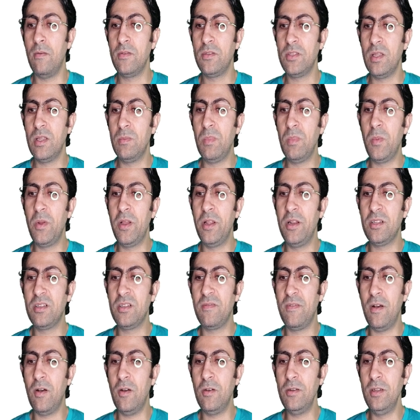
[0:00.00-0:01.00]
cell membrane
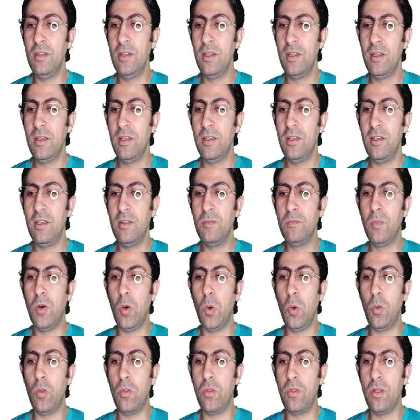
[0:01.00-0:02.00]
is found in
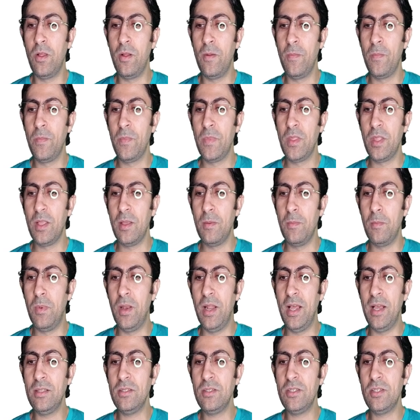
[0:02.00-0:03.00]
both
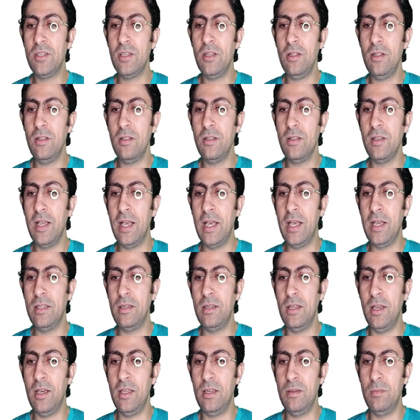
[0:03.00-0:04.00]
plant cell
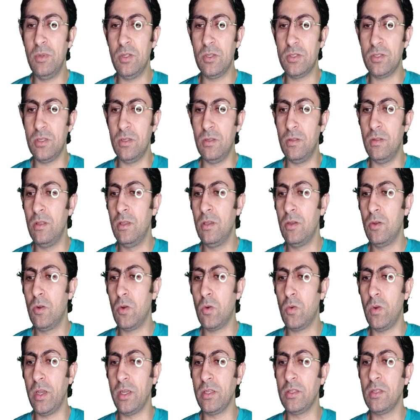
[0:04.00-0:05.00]
and animal cell.
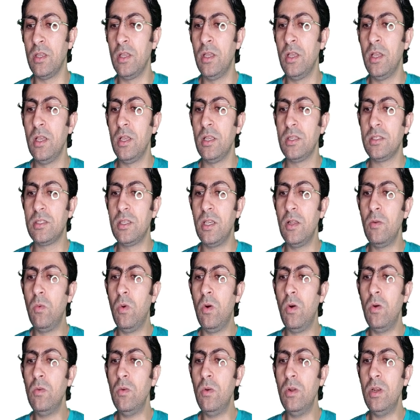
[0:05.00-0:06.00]
Correct. Cell
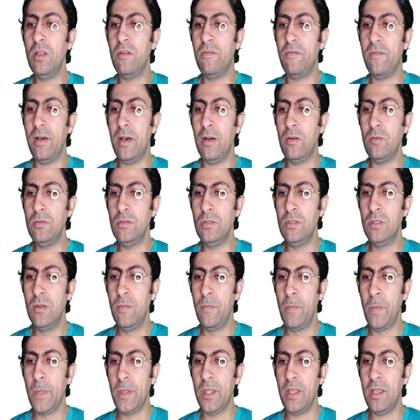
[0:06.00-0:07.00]
wall only found
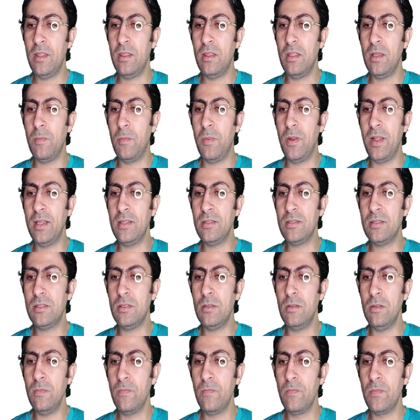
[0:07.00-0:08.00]
in the plant
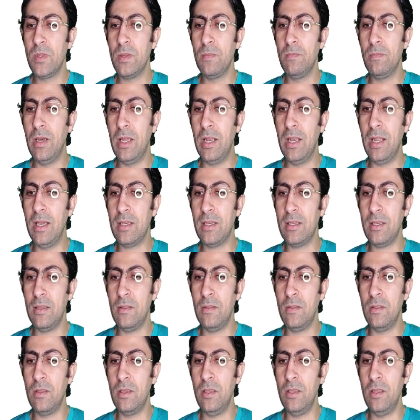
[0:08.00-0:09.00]
cell but lack
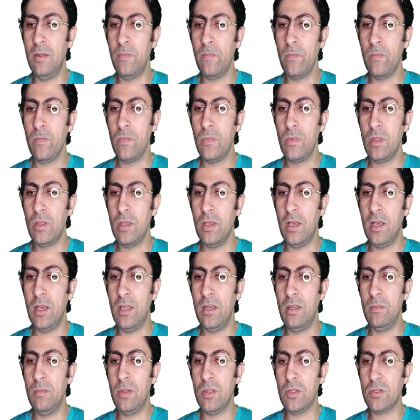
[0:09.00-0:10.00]
in the
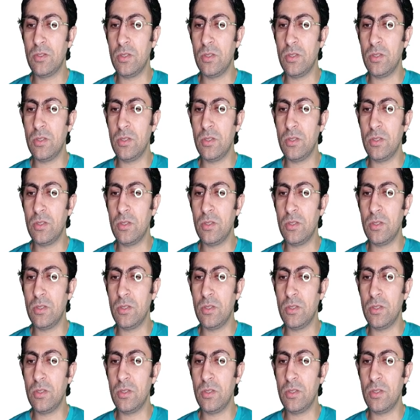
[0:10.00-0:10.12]
animal